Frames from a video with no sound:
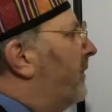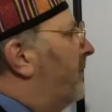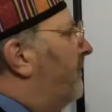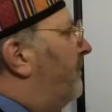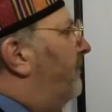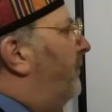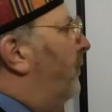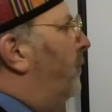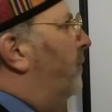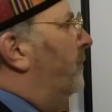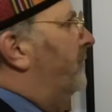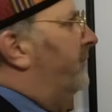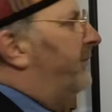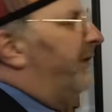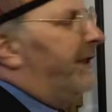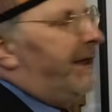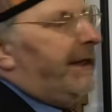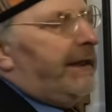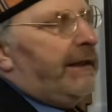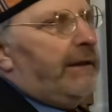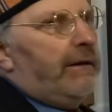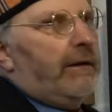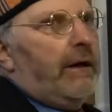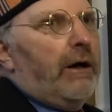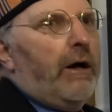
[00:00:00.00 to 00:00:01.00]

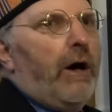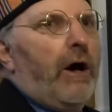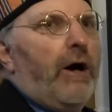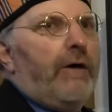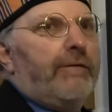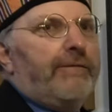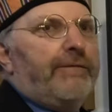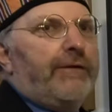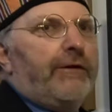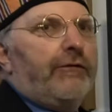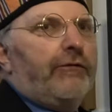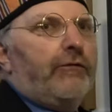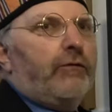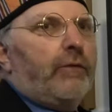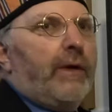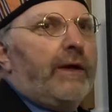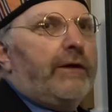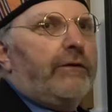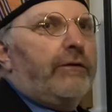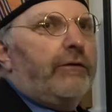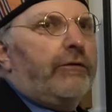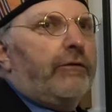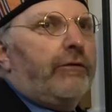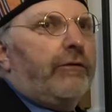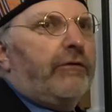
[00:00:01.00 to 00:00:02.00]
14 of his
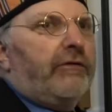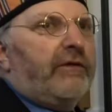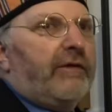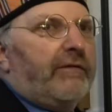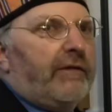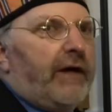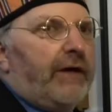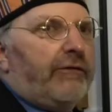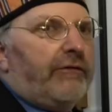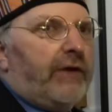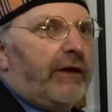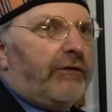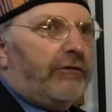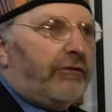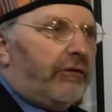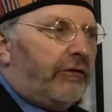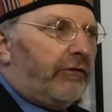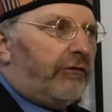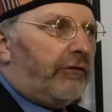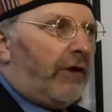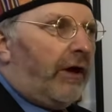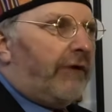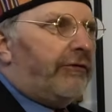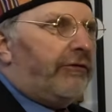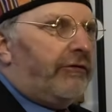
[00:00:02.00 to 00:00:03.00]
22
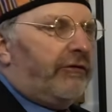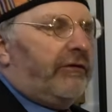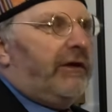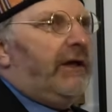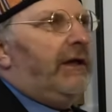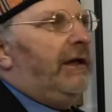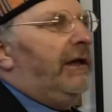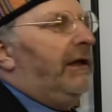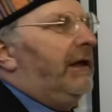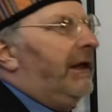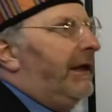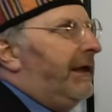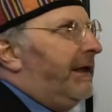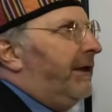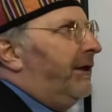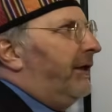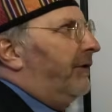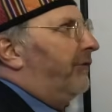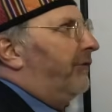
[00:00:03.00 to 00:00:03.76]
civilizations are still in